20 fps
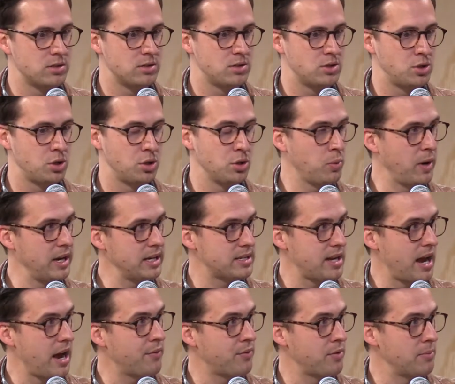2 weeks
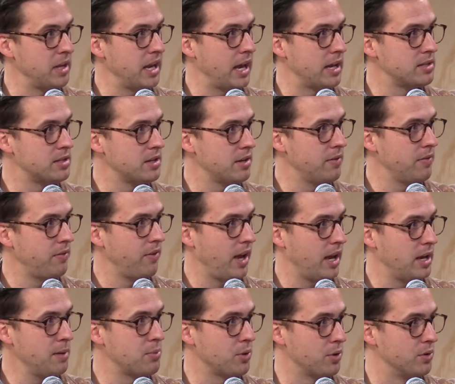out from the end of
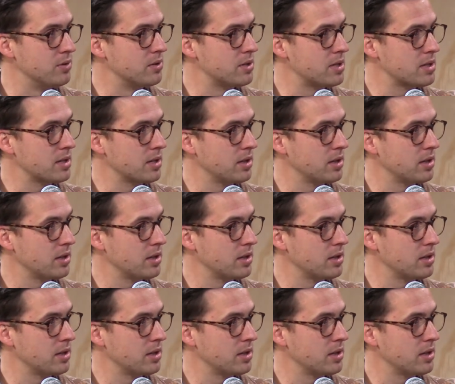Hebrews.